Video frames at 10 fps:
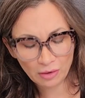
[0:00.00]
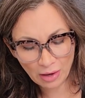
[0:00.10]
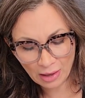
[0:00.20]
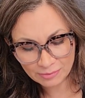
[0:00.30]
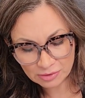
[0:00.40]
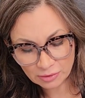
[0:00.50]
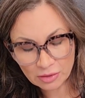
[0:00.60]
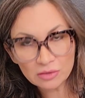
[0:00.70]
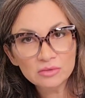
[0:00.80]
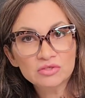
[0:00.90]
absolutely
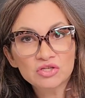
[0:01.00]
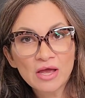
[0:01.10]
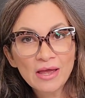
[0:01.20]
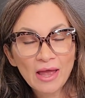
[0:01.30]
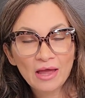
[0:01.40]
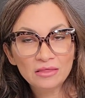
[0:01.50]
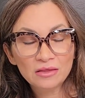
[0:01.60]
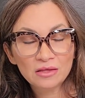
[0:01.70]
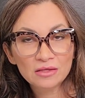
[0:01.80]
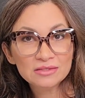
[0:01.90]
huge, and
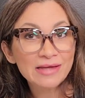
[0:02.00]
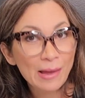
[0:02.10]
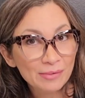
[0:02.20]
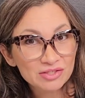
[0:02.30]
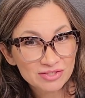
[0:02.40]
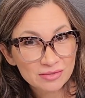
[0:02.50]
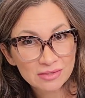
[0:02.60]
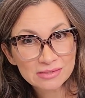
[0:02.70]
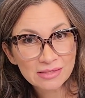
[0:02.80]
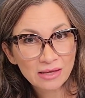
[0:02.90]
the damage to the
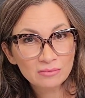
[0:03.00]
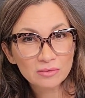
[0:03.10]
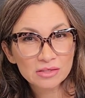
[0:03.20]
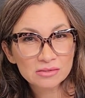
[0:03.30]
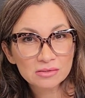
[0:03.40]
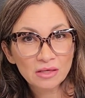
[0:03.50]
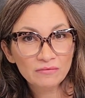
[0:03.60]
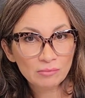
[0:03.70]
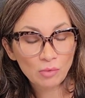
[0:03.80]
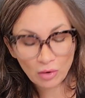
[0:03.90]
skin was
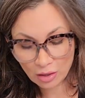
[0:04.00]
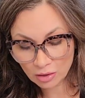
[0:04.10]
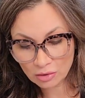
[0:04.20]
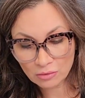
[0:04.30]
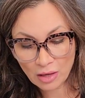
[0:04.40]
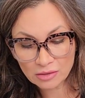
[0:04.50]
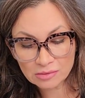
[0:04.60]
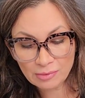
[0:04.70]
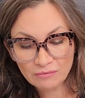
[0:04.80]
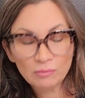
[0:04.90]
even more. You had to
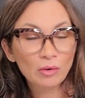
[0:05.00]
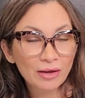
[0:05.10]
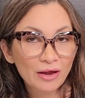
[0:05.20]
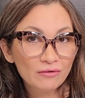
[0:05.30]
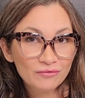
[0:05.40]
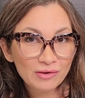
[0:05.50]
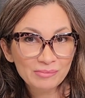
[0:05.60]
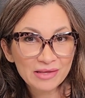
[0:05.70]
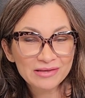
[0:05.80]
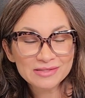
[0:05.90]
be even more careful
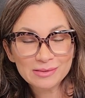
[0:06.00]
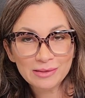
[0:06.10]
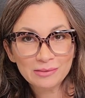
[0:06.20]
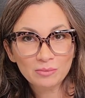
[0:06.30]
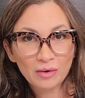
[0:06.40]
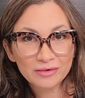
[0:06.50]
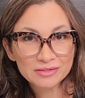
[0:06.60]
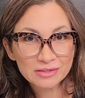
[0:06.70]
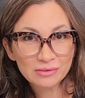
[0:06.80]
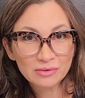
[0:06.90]
because you didn't want
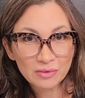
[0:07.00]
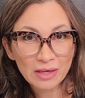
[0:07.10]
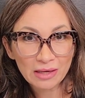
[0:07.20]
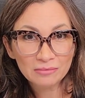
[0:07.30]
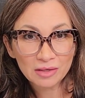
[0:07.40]
to create,